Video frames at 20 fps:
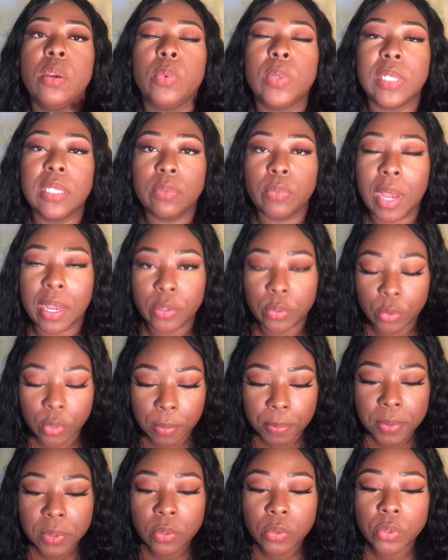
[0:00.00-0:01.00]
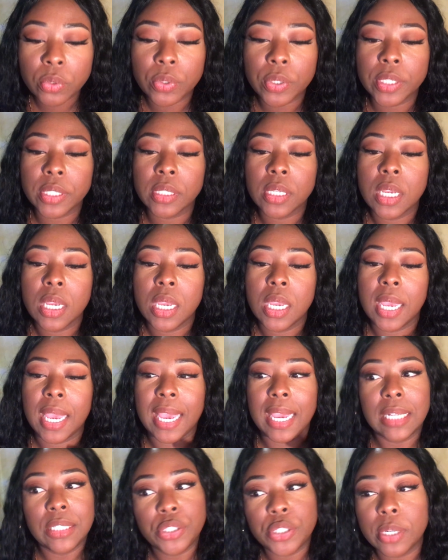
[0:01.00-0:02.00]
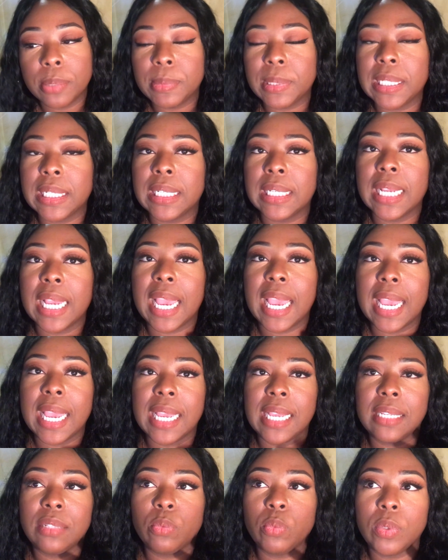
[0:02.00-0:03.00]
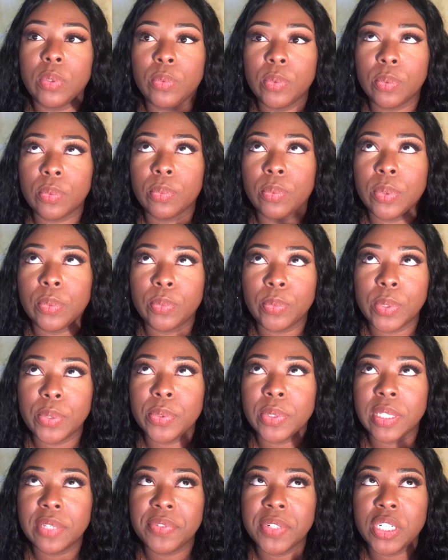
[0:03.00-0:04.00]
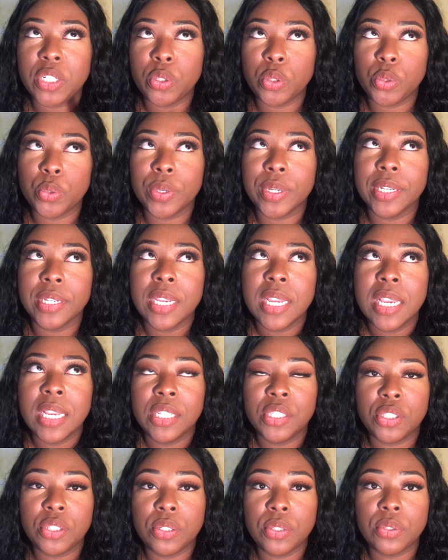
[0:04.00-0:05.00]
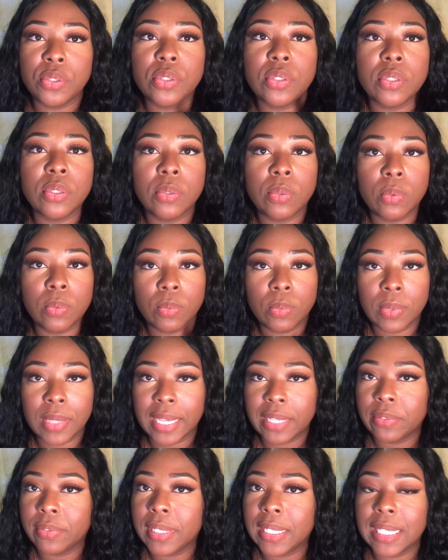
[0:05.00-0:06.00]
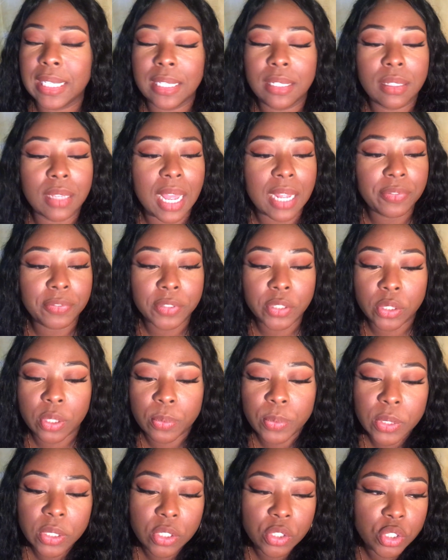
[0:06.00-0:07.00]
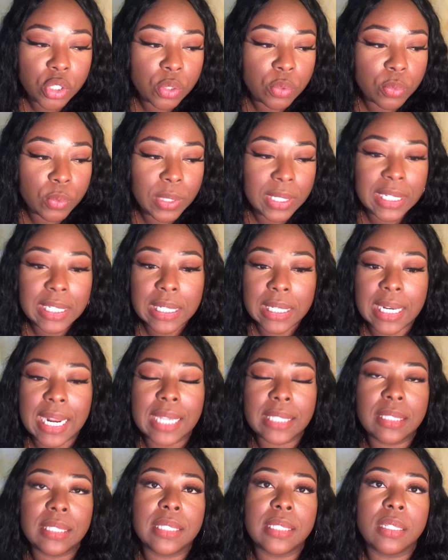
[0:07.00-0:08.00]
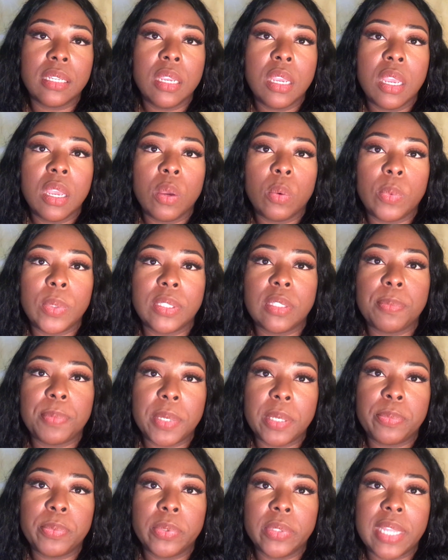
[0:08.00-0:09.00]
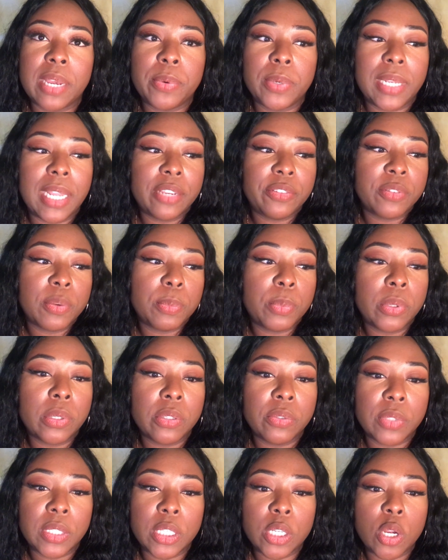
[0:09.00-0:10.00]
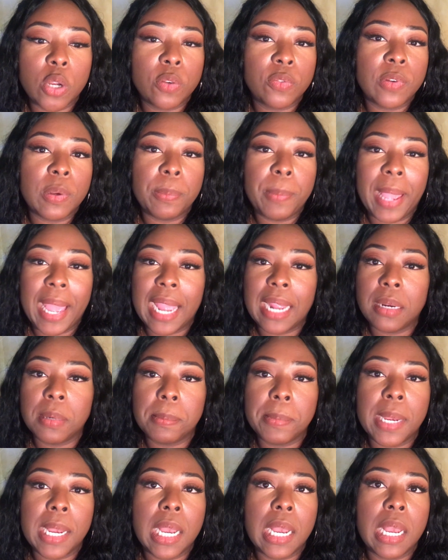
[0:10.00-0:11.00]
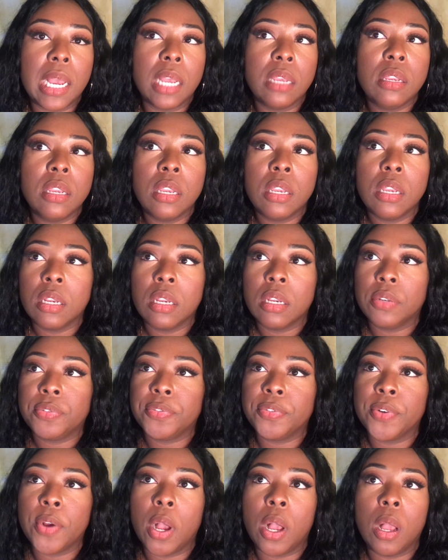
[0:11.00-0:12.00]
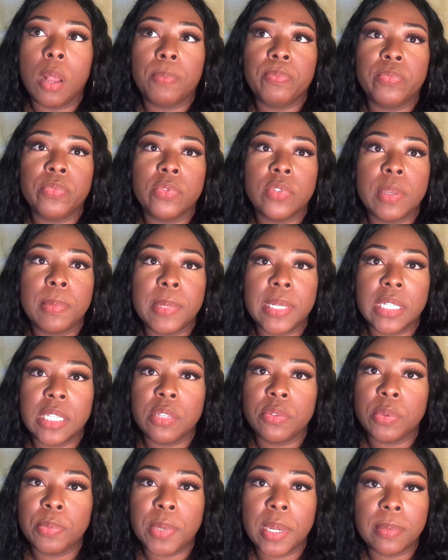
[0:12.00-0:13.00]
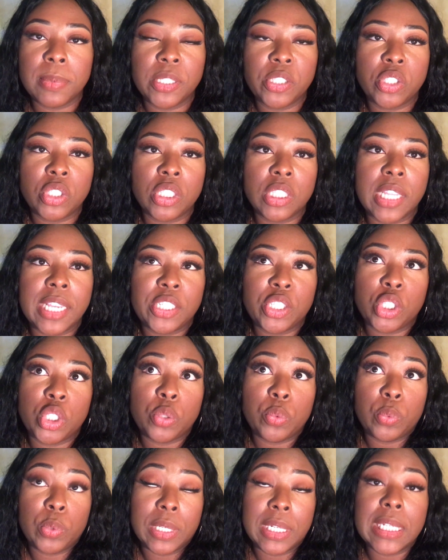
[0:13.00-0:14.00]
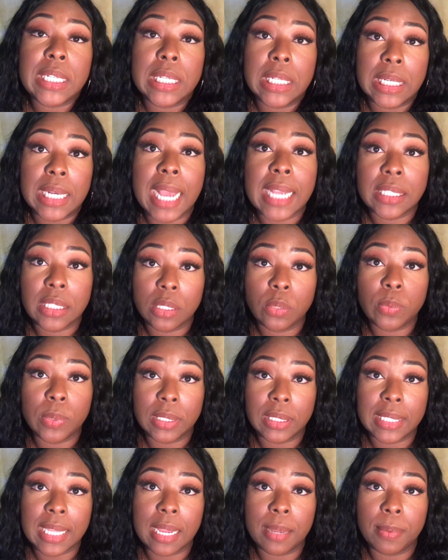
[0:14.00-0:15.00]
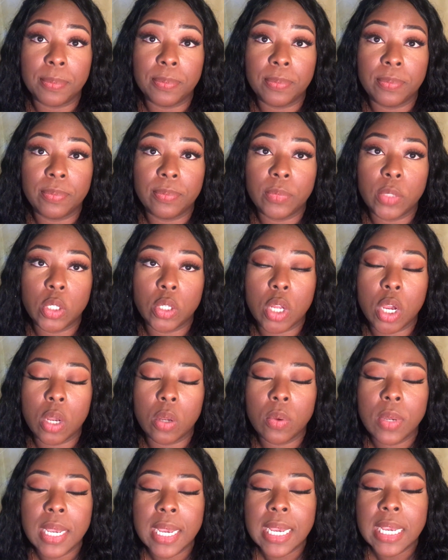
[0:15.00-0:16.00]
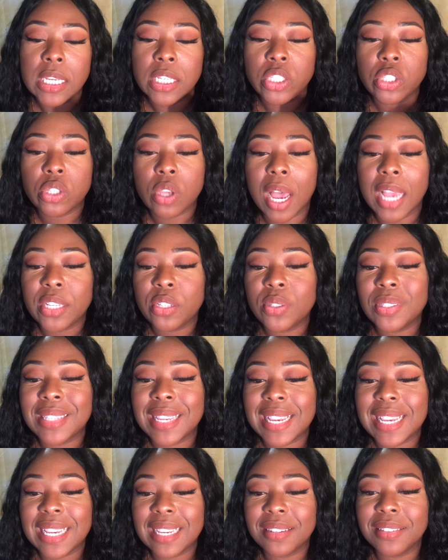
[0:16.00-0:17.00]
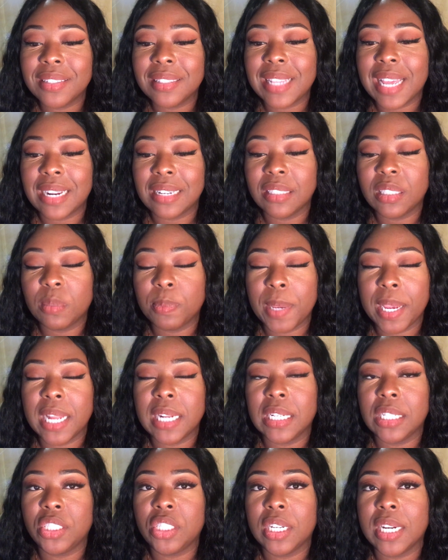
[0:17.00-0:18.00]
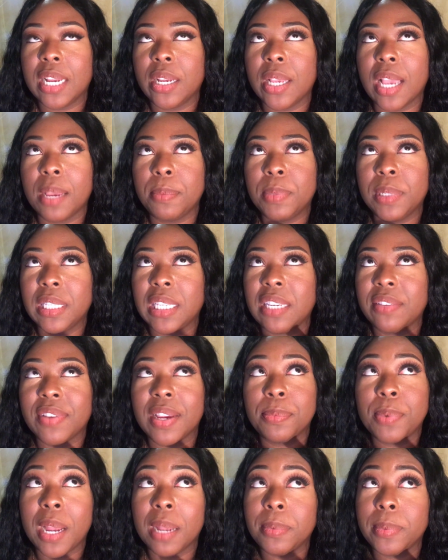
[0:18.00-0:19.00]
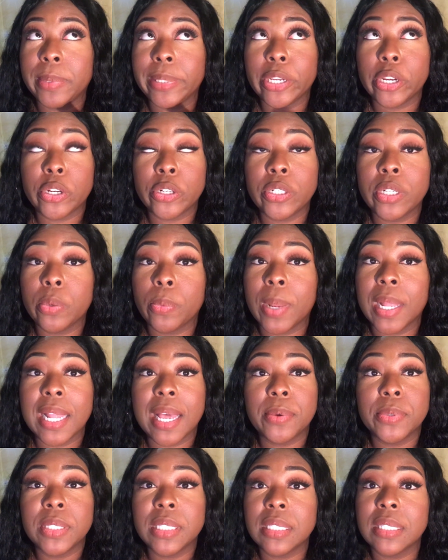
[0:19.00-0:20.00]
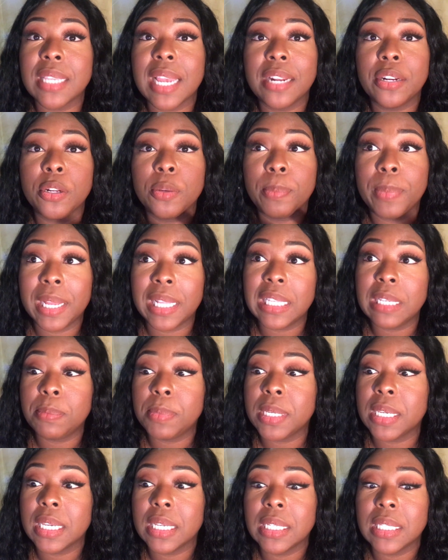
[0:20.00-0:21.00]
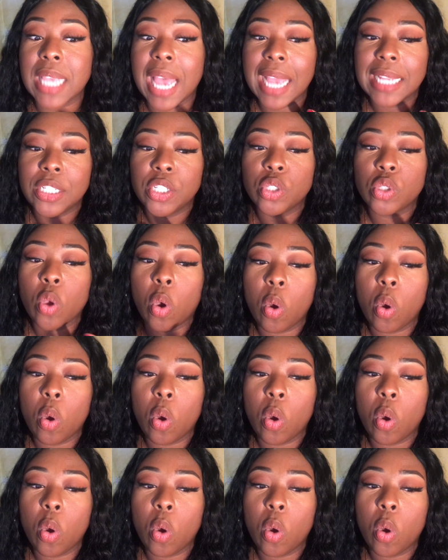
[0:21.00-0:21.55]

We I grew up in New York and Germany, and when we, when we were living in New York, she used to like really. I, for some reason, she really connected with the people that were like from Puerto Rico, from Panama, from Dominican Republic. She like she really connected with them, you know? So I used to hear a lot of Spanish, and I, I believe I probably heard it while I was inside her belly, because I just